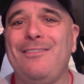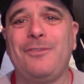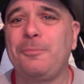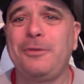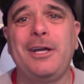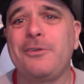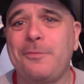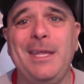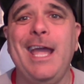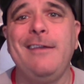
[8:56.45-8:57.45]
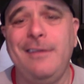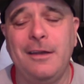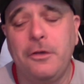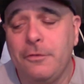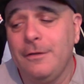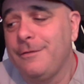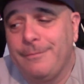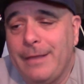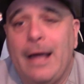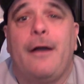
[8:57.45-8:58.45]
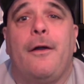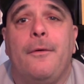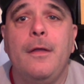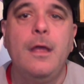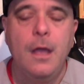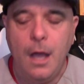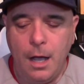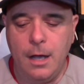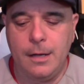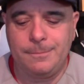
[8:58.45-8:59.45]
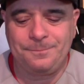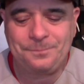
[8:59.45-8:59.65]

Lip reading: for players from the 1800s. I don't know.